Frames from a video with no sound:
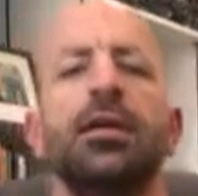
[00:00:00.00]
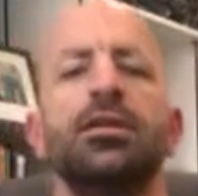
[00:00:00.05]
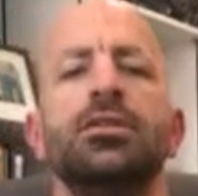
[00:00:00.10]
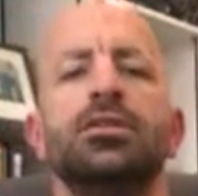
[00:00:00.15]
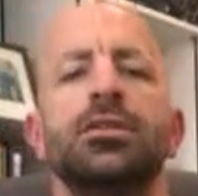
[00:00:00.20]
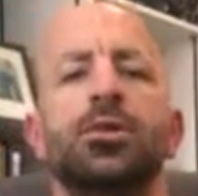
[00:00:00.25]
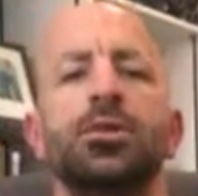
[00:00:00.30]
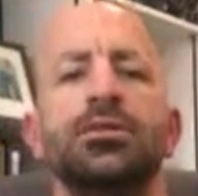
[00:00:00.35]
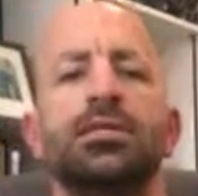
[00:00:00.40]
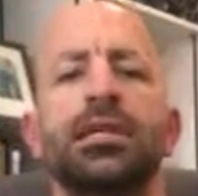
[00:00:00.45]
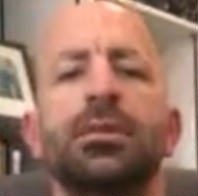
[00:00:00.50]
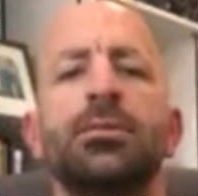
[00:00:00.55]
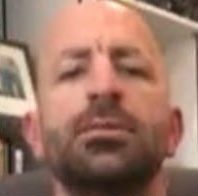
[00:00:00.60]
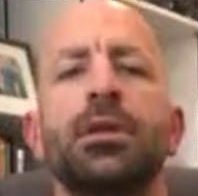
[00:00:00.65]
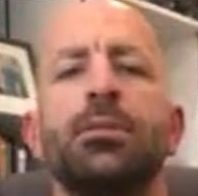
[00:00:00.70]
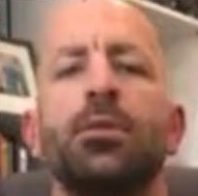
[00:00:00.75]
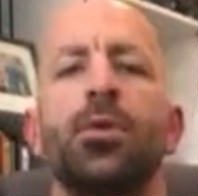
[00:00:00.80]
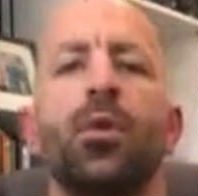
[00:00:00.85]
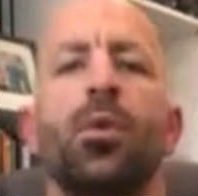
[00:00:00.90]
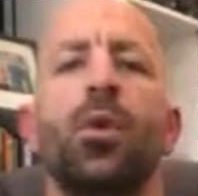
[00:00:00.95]
So tip
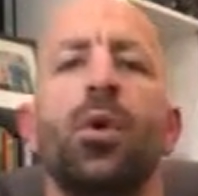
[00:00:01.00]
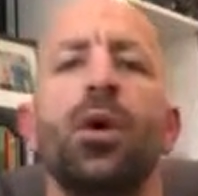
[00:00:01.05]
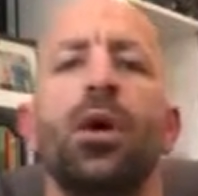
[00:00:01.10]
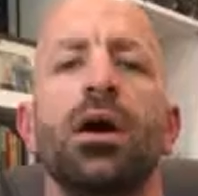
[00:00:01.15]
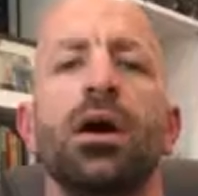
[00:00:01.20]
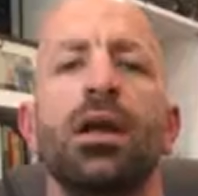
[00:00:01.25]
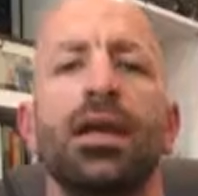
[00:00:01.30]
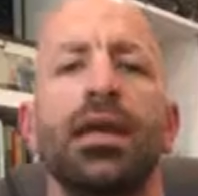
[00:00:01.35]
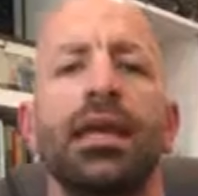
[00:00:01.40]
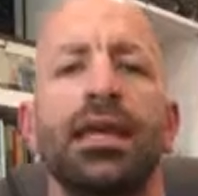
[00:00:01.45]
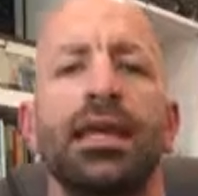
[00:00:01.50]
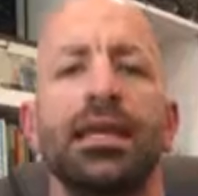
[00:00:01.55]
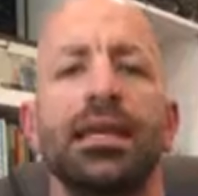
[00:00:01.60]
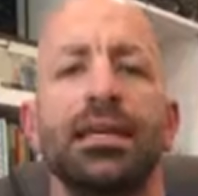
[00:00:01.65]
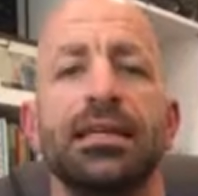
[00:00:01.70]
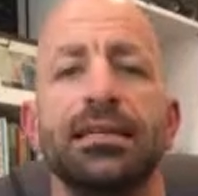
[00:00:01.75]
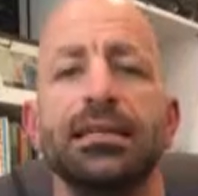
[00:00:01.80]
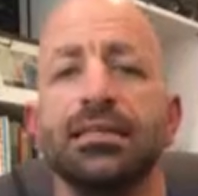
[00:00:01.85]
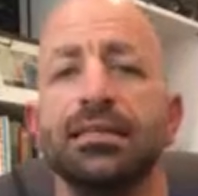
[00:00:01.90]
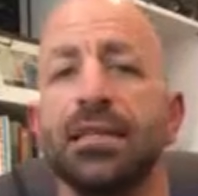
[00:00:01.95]
number 1
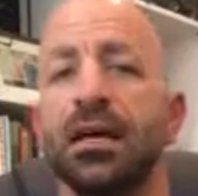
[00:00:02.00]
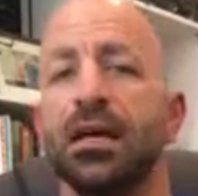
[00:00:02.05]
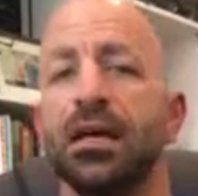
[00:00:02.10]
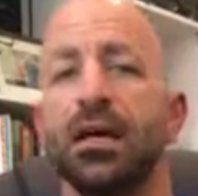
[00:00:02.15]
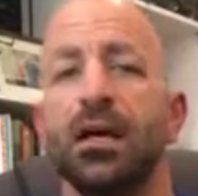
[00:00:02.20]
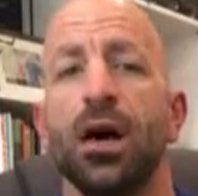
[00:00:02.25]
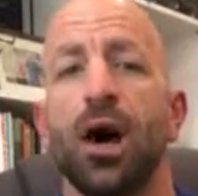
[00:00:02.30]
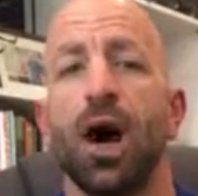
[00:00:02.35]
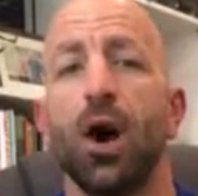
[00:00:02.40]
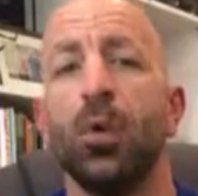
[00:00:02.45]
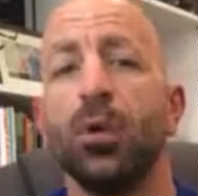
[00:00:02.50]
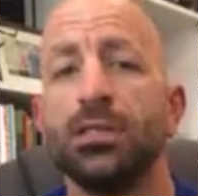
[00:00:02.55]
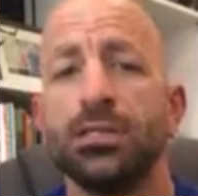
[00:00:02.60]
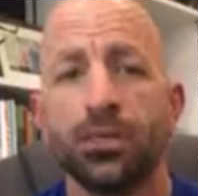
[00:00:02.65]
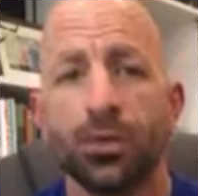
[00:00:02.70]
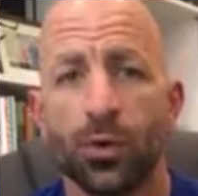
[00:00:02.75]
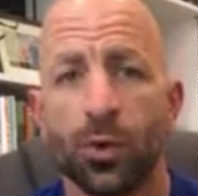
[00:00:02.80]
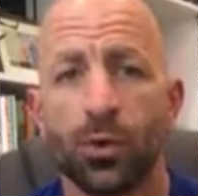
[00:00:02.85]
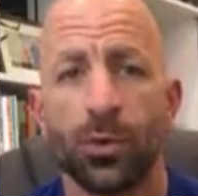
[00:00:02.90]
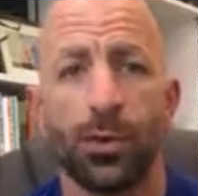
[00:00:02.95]
is always
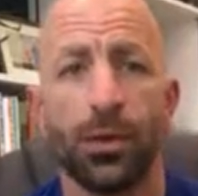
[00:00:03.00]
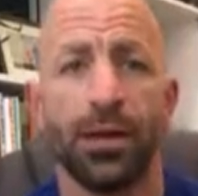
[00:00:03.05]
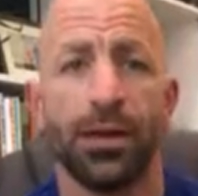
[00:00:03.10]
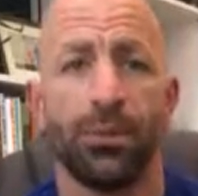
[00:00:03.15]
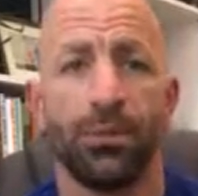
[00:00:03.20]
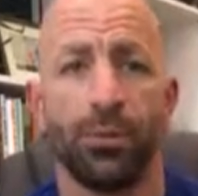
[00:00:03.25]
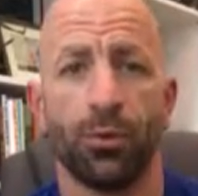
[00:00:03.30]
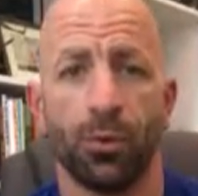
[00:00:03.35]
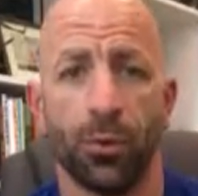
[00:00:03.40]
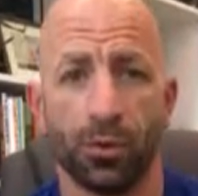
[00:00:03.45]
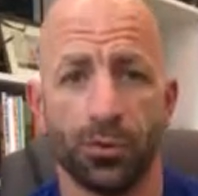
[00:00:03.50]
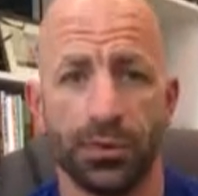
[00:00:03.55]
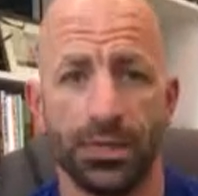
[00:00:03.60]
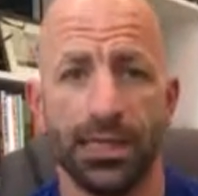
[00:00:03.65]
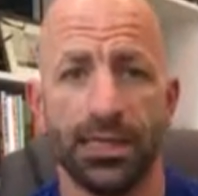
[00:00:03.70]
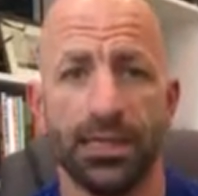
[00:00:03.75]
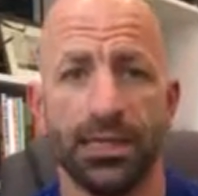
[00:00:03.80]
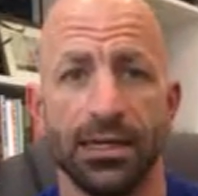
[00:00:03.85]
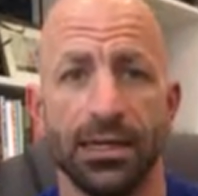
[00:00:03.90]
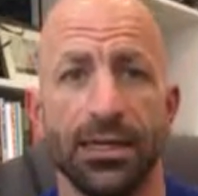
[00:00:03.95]
incorporate a
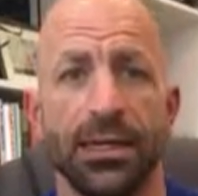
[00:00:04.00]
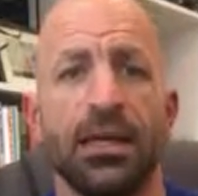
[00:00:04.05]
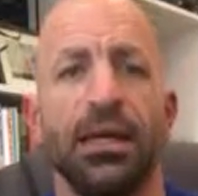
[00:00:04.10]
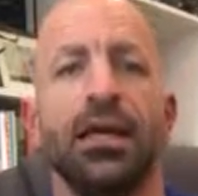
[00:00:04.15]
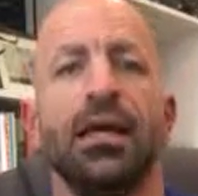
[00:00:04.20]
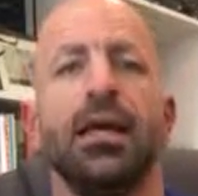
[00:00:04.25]
protein.